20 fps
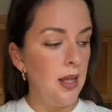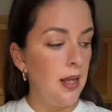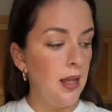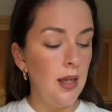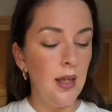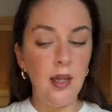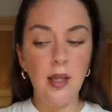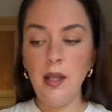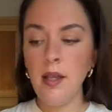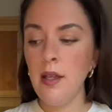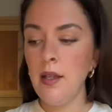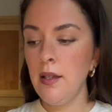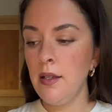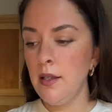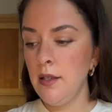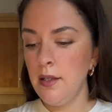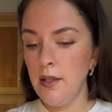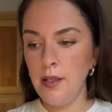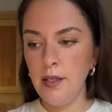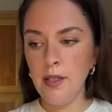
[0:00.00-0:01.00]

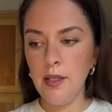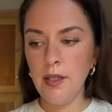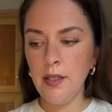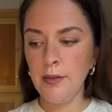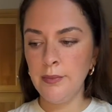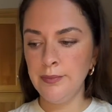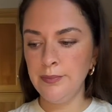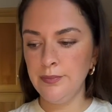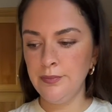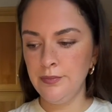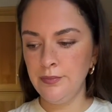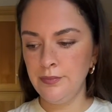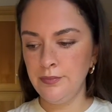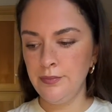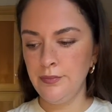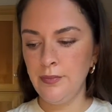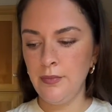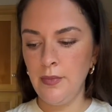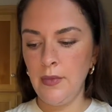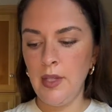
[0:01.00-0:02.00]
and
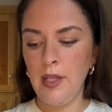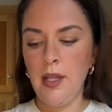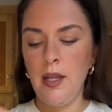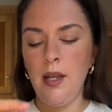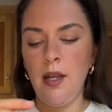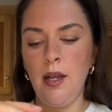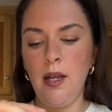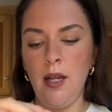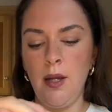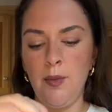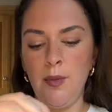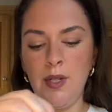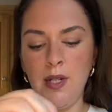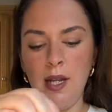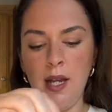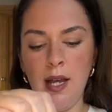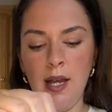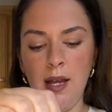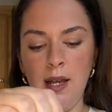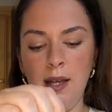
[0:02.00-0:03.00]
I'm gonna
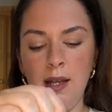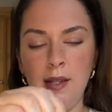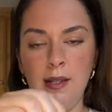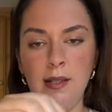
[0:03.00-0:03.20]
add